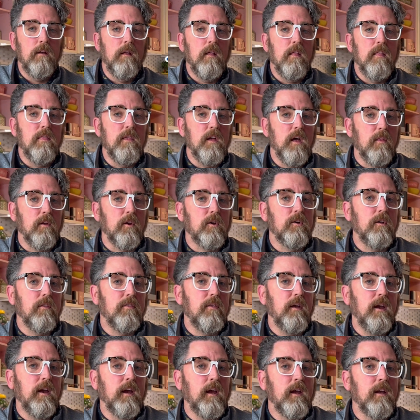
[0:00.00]
The other good
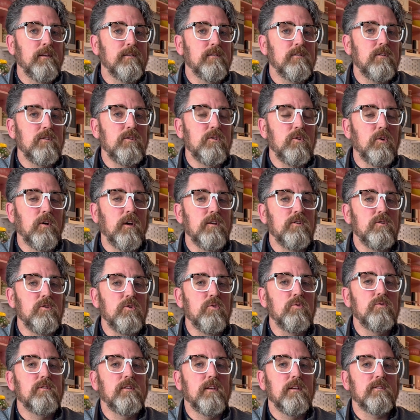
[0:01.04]
thing is you can
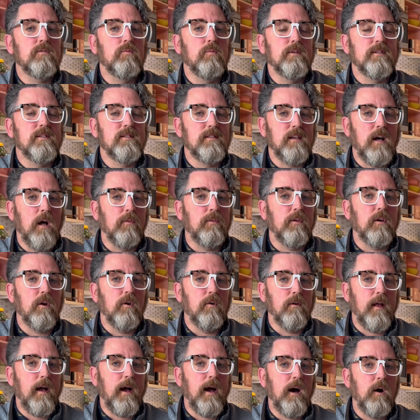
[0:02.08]
use this with South
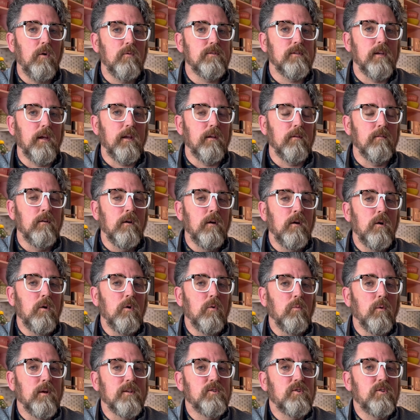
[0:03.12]
Dakota Housing,
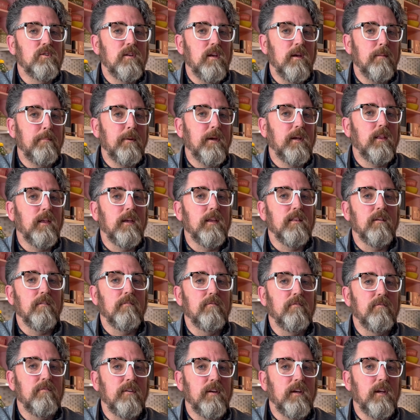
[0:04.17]
which typically the
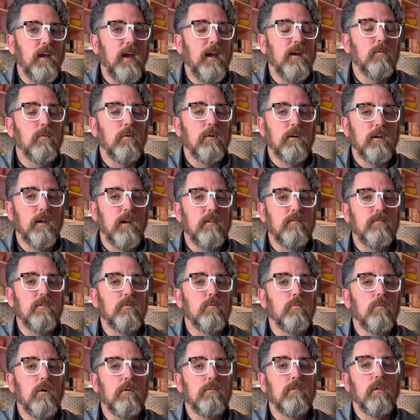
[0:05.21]
VA will give you
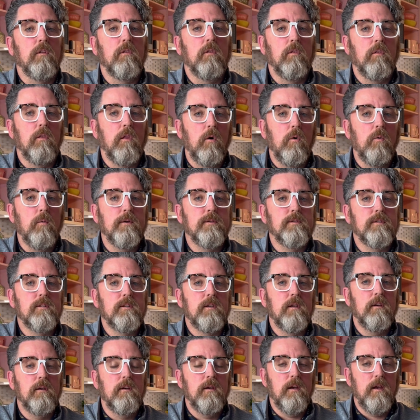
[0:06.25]
one of the
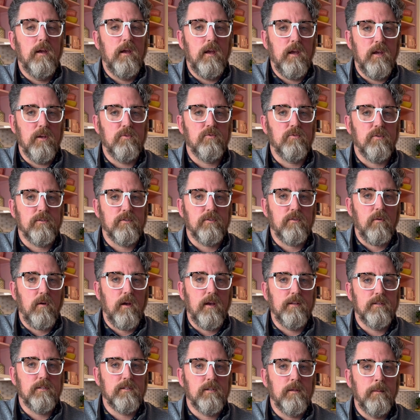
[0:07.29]
lowest interest
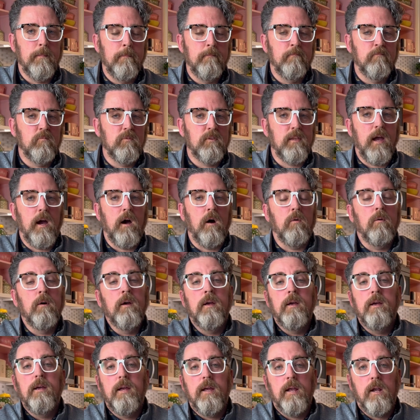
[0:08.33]
rates. Now,
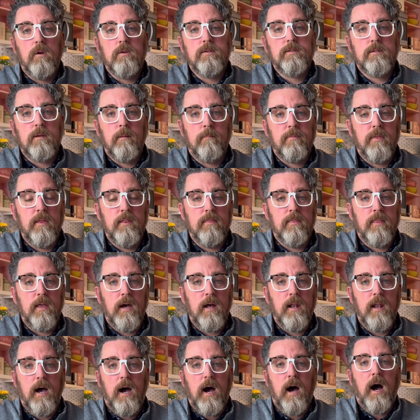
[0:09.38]
here's something
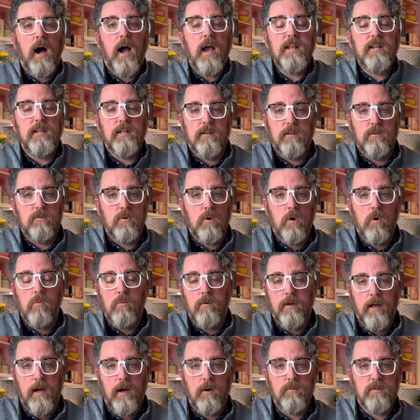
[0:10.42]
that I didn't know
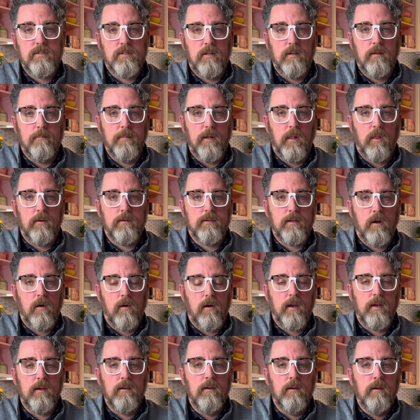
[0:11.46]
when I was in the military.